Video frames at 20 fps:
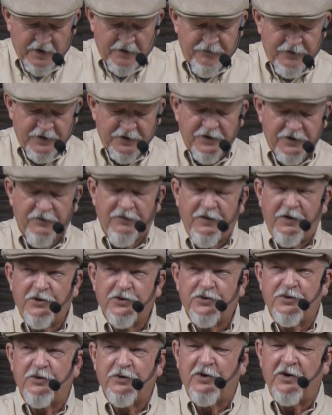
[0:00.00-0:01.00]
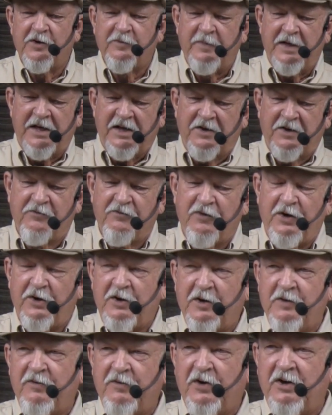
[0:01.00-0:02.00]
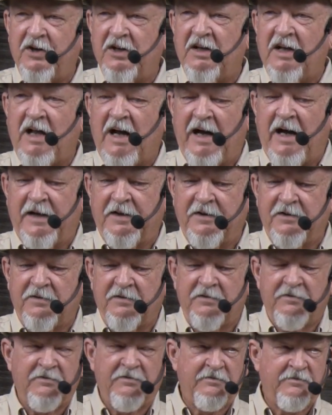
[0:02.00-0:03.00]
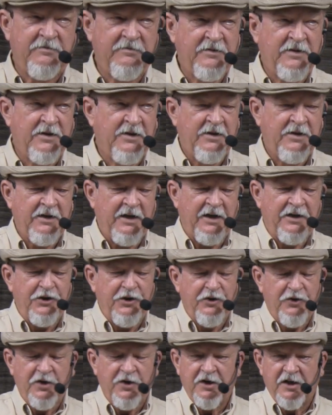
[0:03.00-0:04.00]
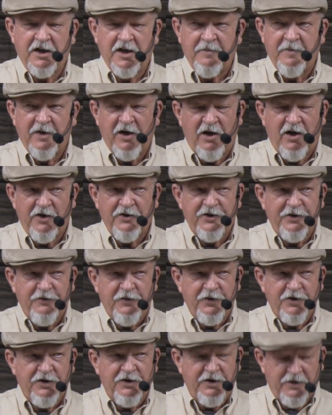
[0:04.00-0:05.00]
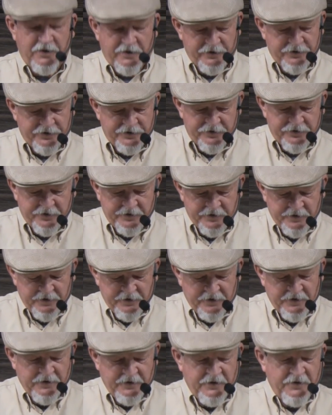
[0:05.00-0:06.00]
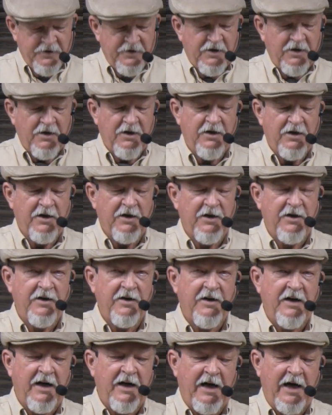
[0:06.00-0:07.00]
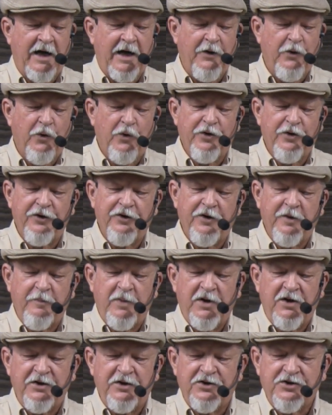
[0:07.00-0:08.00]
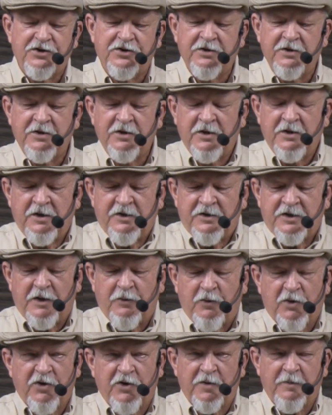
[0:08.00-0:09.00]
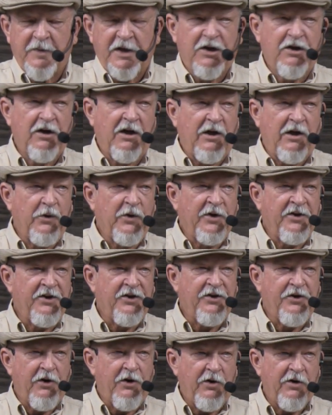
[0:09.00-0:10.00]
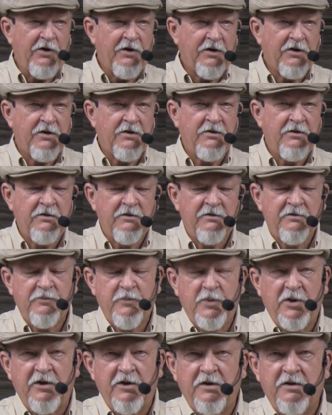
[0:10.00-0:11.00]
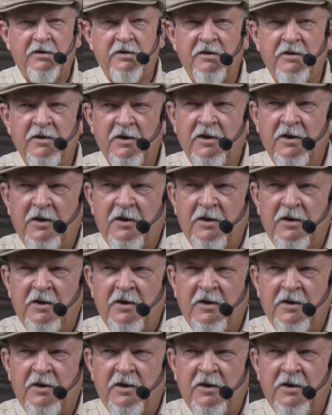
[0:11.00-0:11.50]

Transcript: they fit the first rule of being very, very light. And you can get them in all different colors. I ordered a bunch that were going to be glow in the dark, but